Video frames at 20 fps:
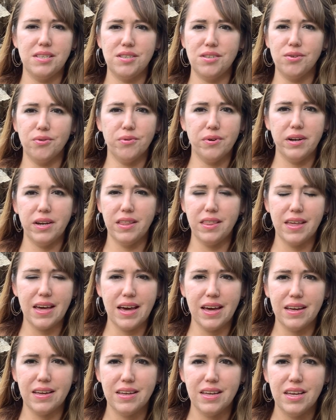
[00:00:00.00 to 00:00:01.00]
story
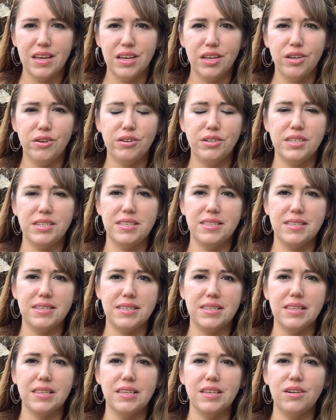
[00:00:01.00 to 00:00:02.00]
that you're just
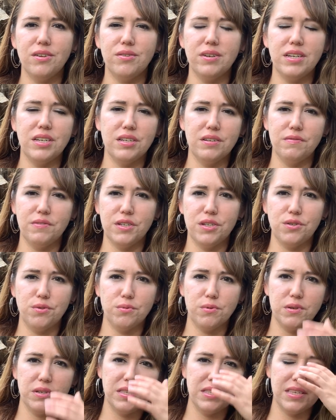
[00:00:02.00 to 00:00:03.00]
this little
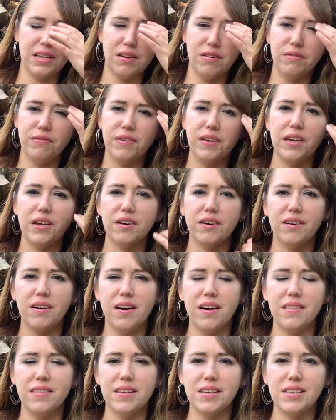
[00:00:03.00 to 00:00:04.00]
individual self here
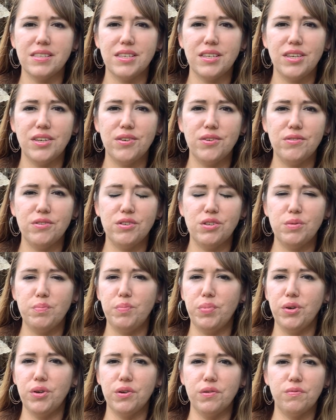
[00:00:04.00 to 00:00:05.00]
on this huge,
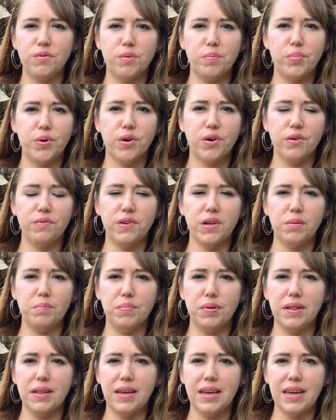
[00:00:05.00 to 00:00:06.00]
beautiful, perfect
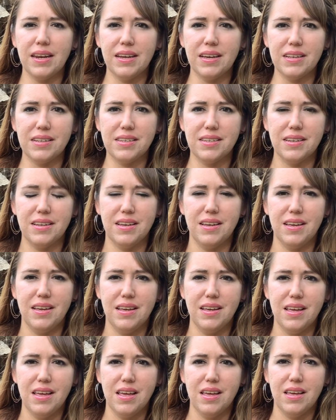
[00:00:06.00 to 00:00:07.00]
planet.
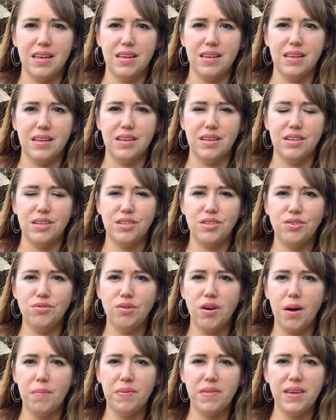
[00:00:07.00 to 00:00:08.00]

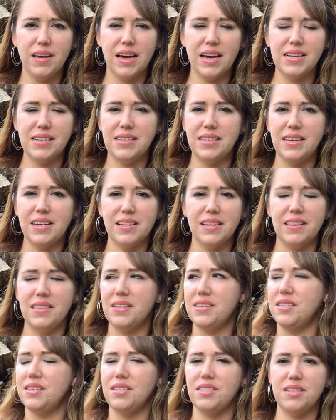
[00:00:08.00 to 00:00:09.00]
Drop the idea that
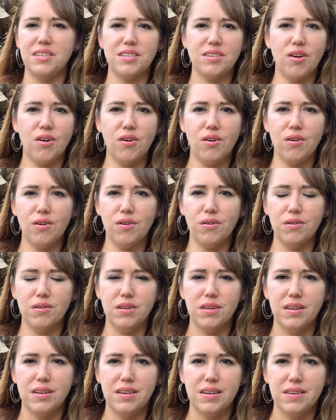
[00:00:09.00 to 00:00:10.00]
this is just all
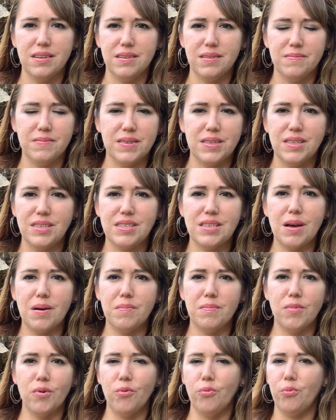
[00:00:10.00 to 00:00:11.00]

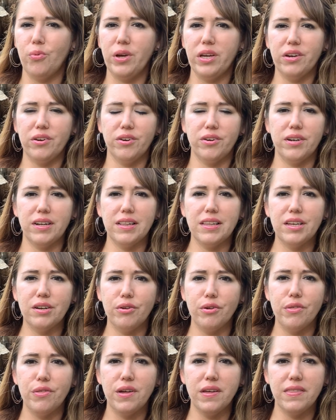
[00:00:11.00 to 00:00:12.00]
some weird
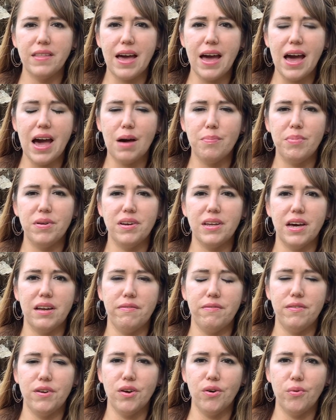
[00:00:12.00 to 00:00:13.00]
little thing that happened out
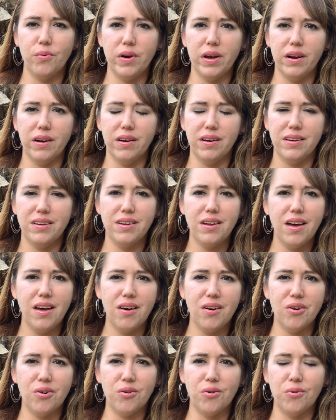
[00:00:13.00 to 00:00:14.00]
of nowhere.
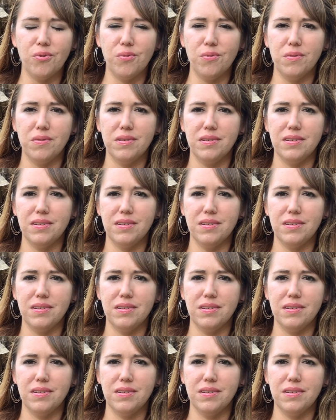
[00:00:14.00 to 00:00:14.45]
No.